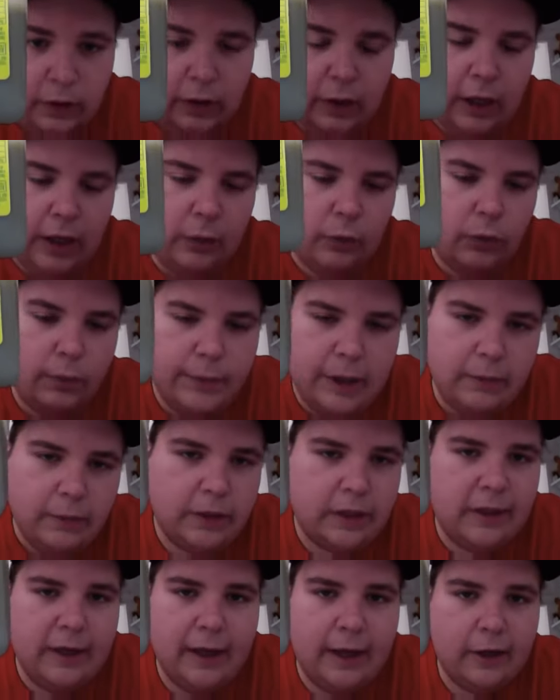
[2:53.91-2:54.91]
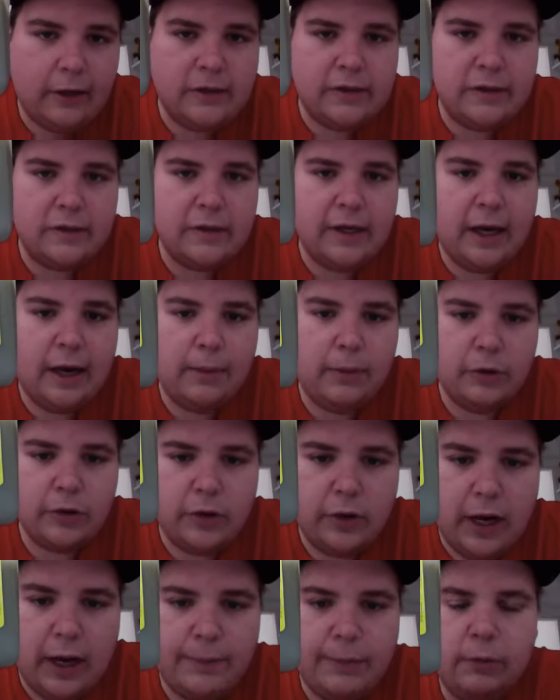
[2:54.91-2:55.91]
Uh, well, maybe you can't because this camera's
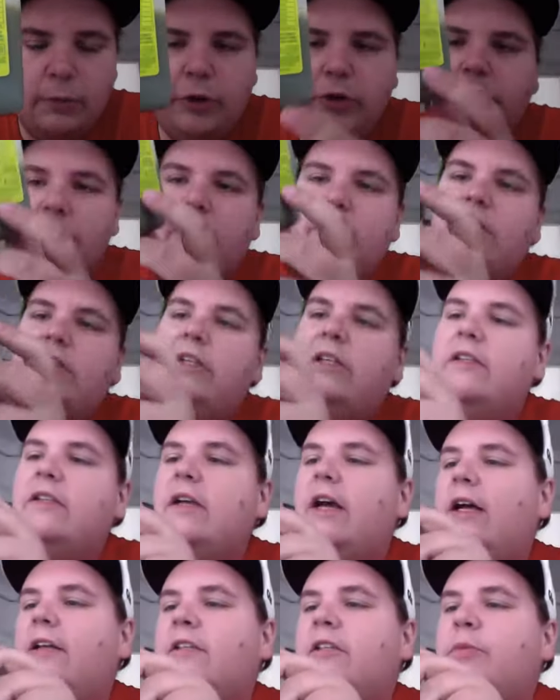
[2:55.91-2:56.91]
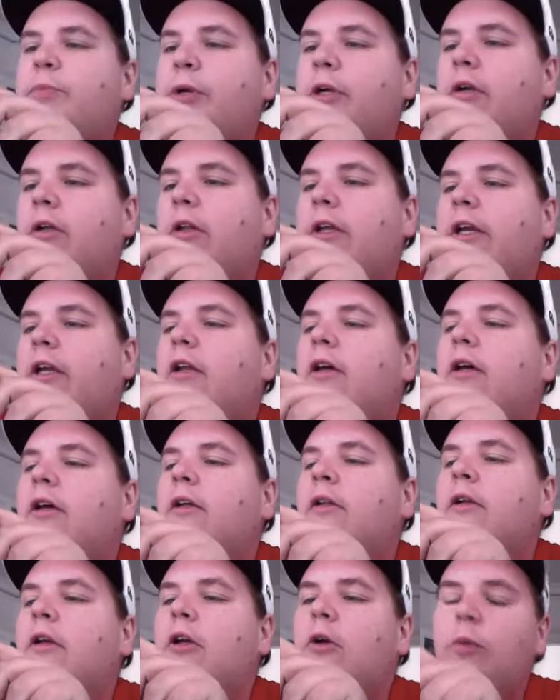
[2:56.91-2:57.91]
crappy, but you can see it's got
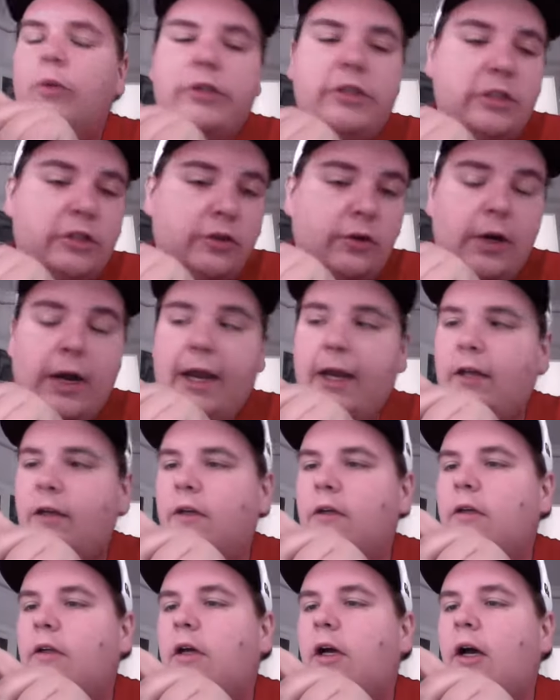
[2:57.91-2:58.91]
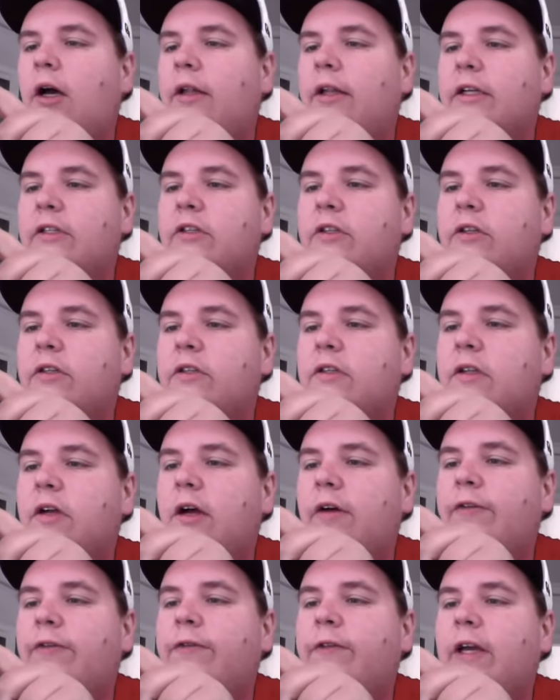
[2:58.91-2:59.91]
spirulina, which is great. Uh, that's good
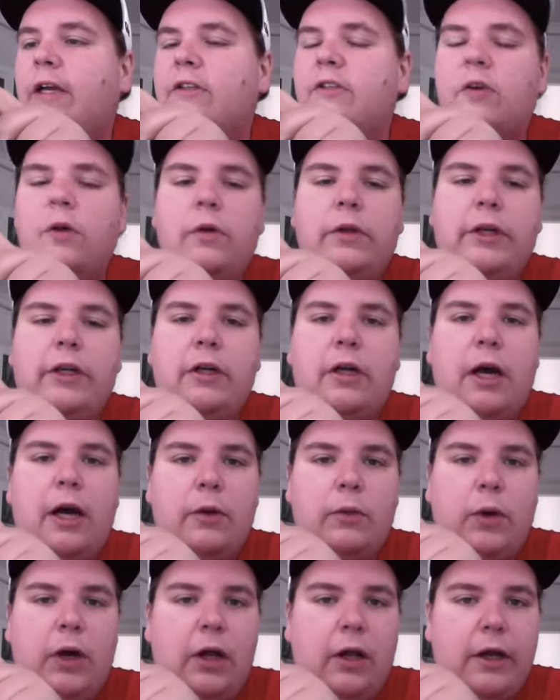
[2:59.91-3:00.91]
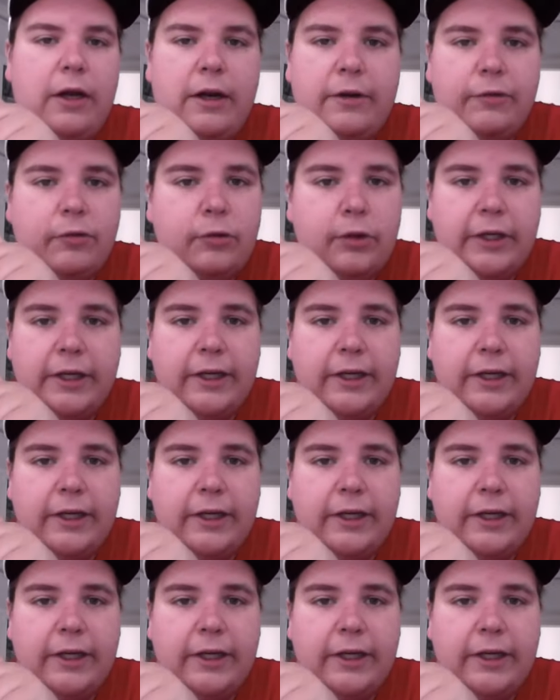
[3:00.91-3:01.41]
stuff. That's only a nod. While I never really